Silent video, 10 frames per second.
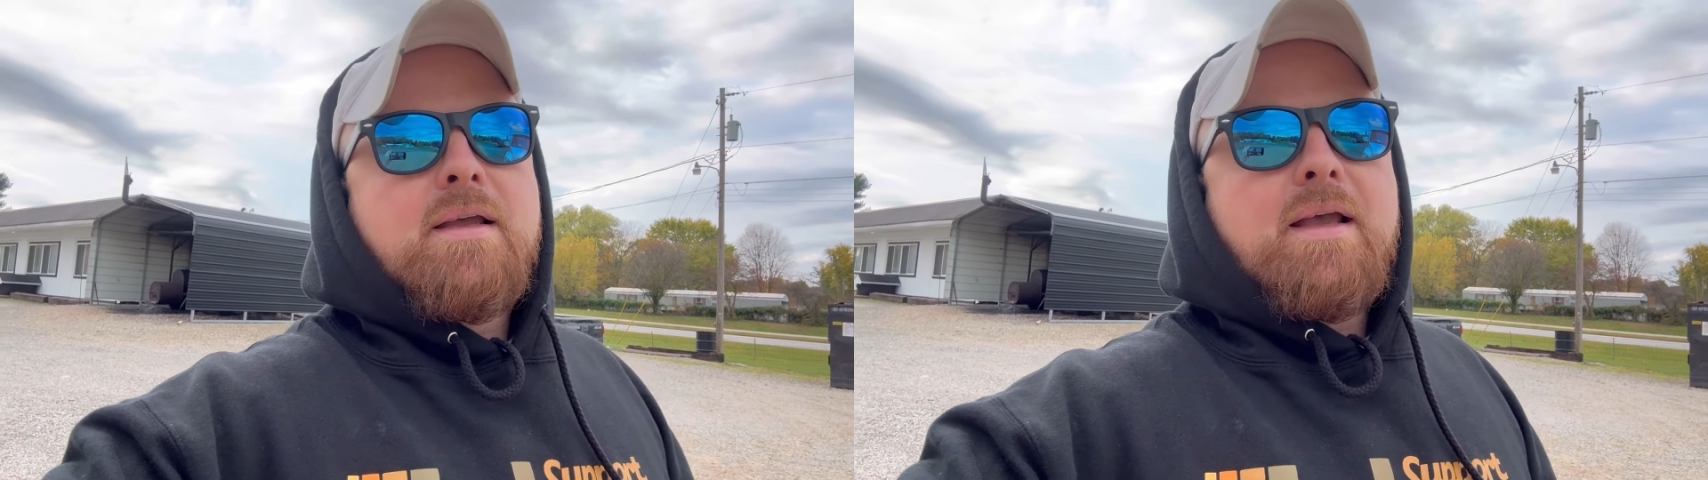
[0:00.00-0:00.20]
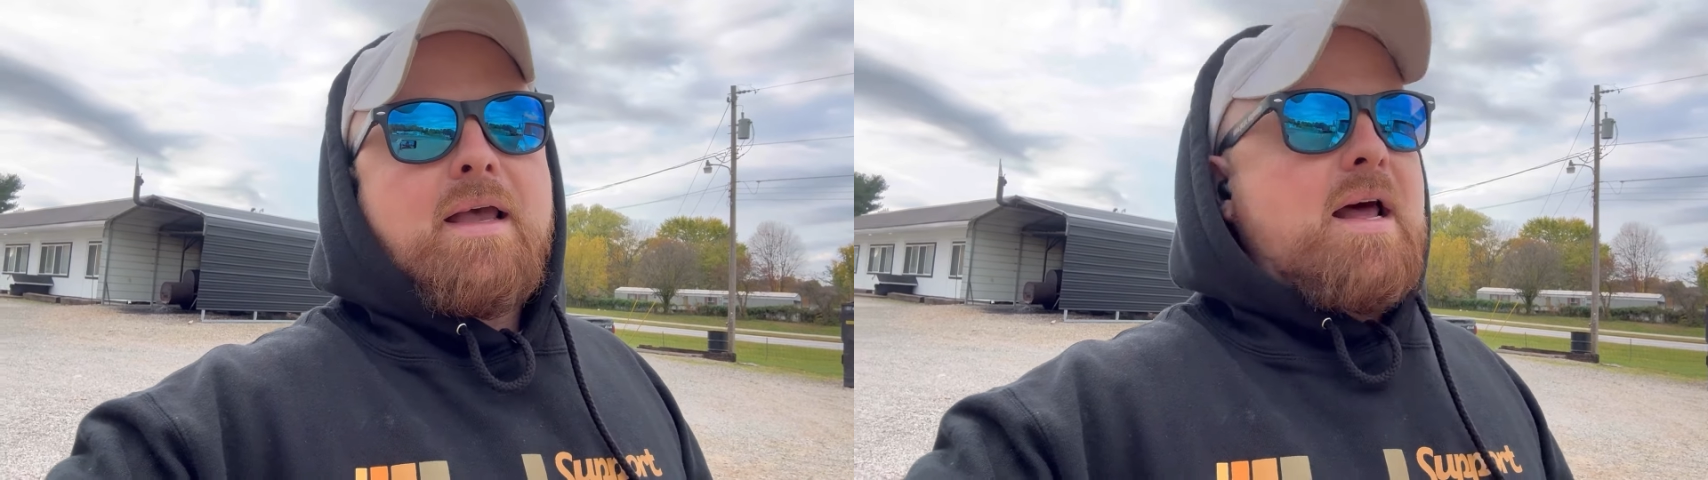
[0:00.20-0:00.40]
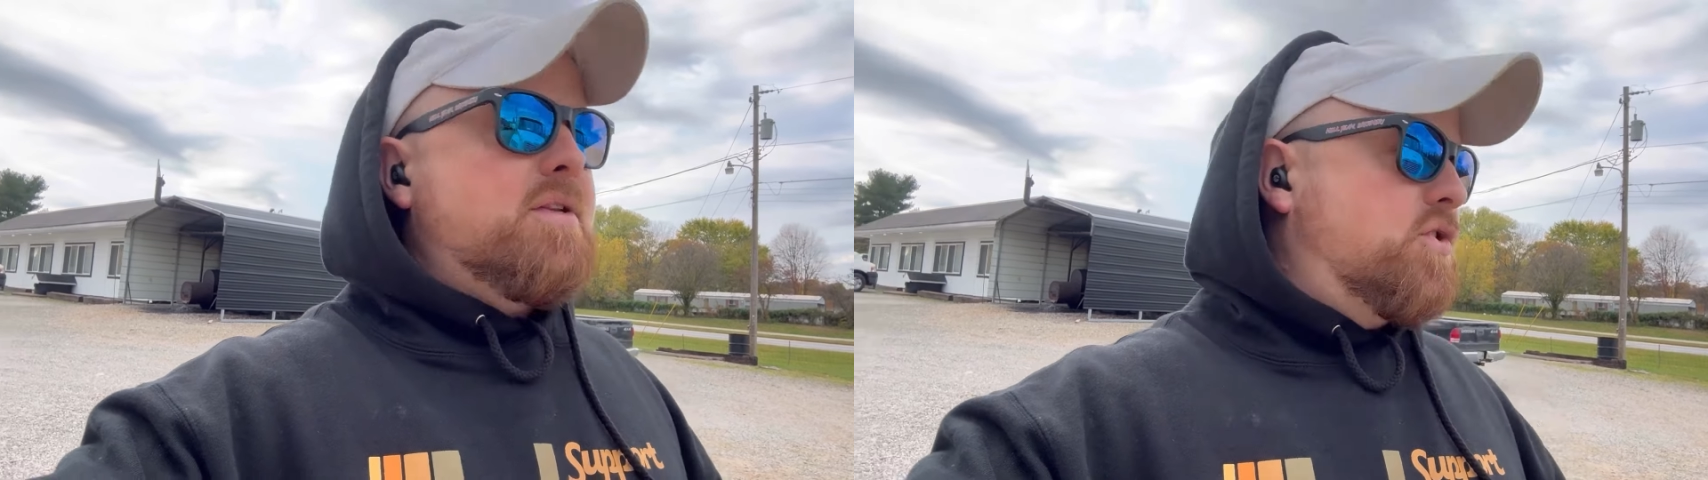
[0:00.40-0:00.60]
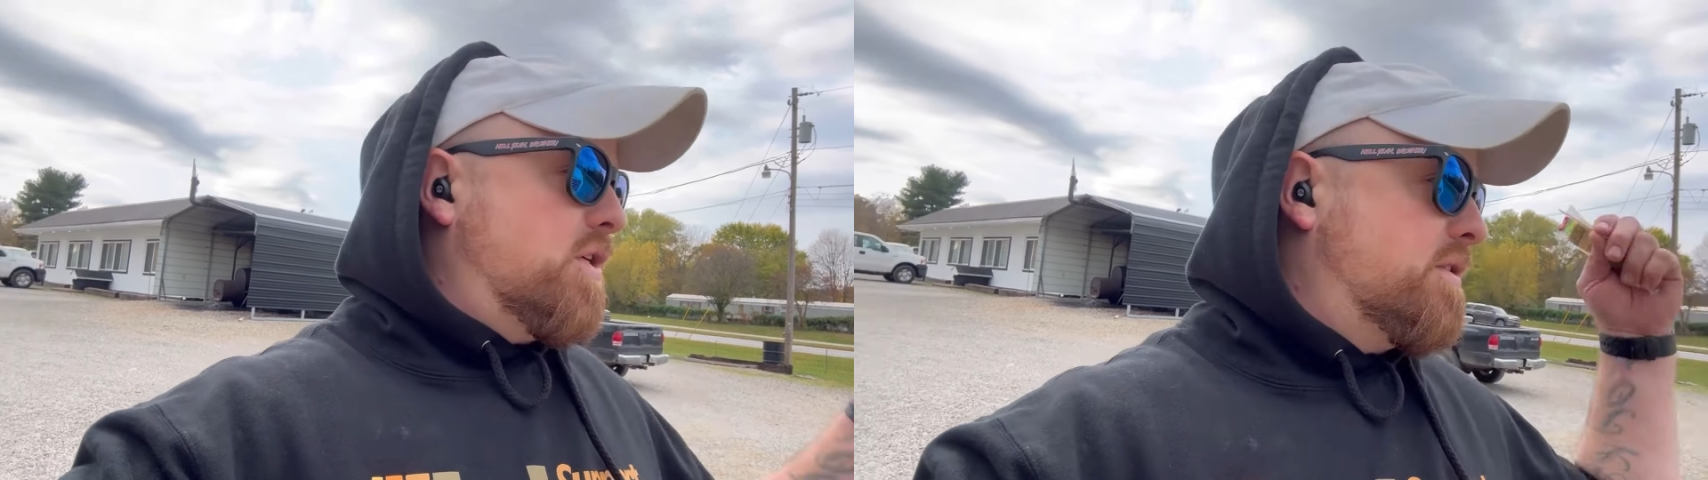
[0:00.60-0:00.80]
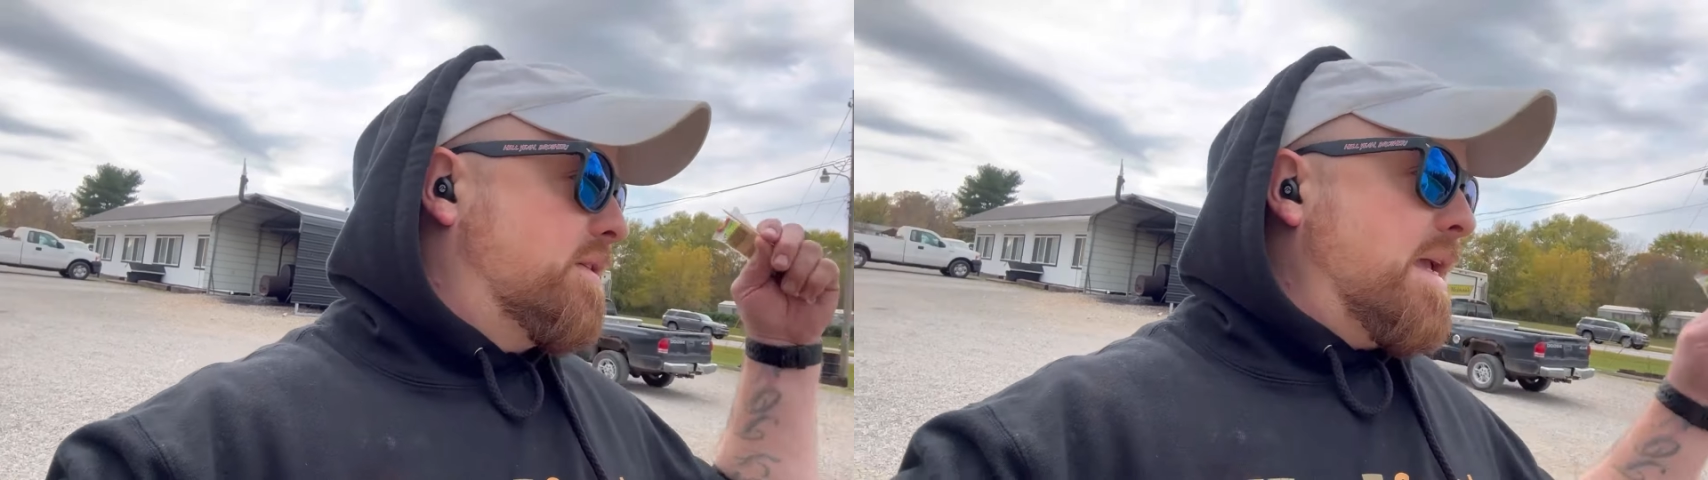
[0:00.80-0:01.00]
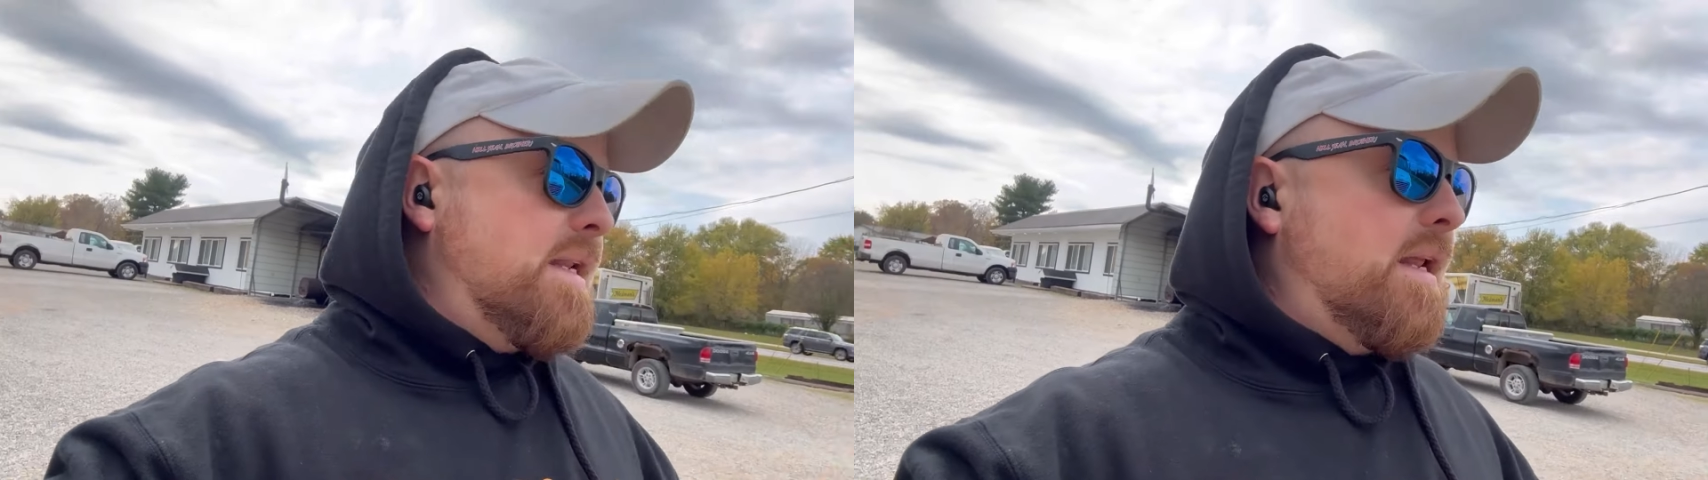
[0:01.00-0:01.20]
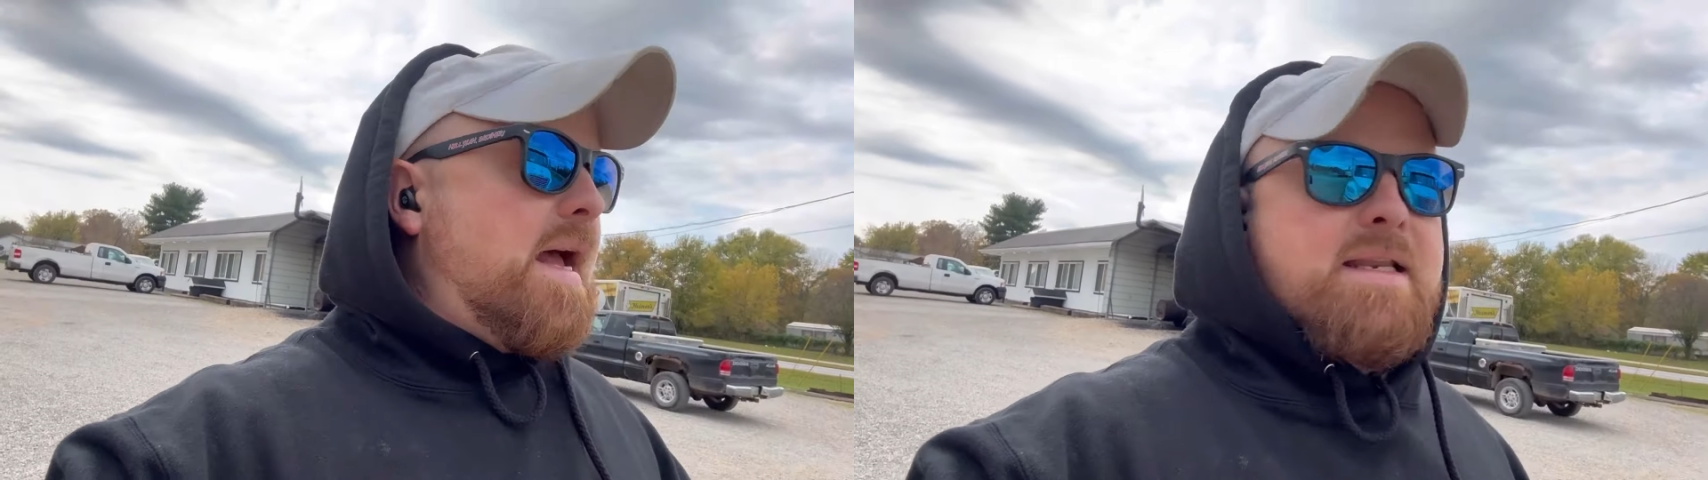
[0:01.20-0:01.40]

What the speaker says: And I just seen it. I